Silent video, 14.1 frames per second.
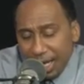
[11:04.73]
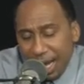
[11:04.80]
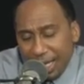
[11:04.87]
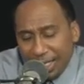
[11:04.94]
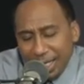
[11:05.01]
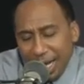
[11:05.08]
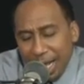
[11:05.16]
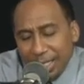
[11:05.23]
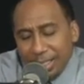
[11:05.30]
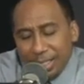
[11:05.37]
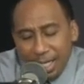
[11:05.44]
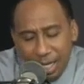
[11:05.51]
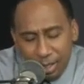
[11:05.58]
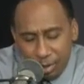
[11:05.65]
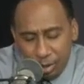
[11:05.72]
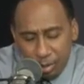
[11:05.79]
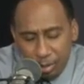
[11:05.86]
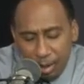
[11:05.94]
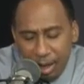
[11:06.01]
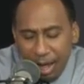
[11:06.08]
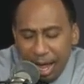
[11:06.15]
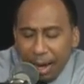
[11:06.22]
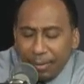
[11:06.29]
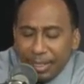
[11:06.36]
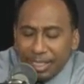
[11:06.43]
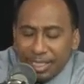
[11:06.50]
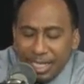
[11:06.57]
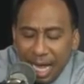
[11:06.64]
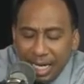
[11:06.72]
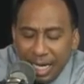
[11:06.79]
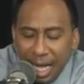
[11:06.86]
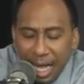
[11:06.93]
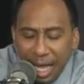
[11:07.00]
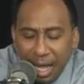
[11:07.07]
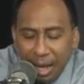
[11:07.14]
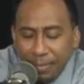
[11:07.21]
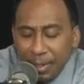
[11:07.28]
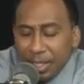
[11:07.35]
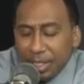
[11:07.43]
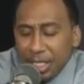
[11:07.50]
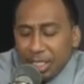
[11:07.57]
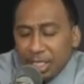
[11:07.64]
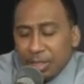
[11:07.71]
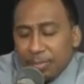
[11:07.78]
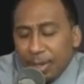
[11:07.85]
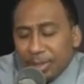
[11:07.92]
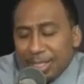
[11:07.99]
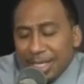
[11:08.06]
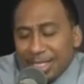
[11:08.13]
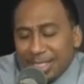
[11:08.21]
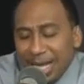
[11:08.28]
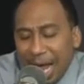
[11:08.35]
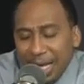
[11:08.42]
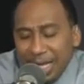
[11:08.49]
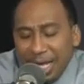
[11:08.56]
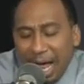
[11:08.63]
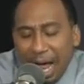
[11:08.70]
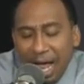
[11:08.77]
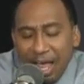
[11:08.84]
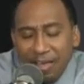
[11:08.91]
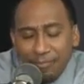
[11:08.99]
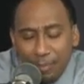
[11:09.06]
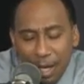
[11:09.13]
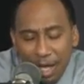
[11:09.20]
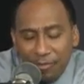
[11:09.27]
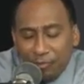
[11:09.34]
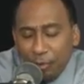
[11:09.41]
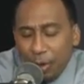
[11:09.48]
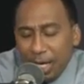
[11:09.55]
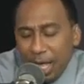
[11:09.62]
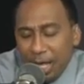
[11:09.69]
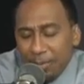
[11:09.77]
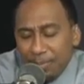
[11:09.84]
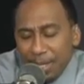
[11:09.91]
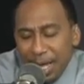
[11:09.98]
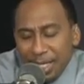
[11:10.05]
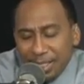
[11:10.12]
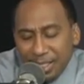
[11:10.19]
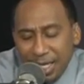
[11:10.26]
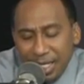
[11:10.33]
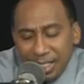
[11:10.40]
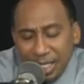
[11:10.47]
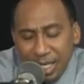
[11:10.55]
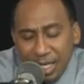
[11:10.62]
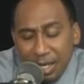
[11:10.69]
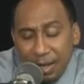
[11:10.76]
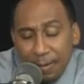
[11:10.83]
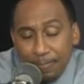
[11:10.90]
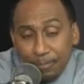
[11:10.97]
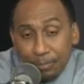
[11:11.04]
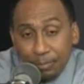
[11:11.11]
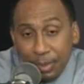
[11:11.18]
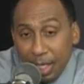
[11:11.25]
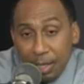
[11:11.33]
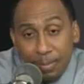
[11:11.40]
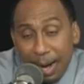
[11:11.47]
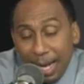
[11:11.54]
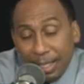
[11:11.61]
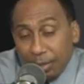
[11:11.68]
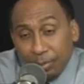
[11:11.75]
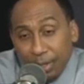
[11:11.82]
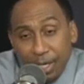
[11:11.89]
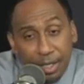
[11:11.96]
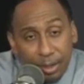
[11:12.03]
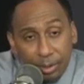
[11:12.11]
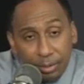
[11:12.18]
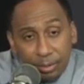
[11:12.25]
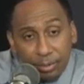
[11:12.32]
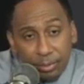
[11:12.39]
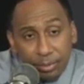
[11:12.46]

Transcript: And I cannot tell you how excited I am. This is the most exciting I have been for an NBA season in my career.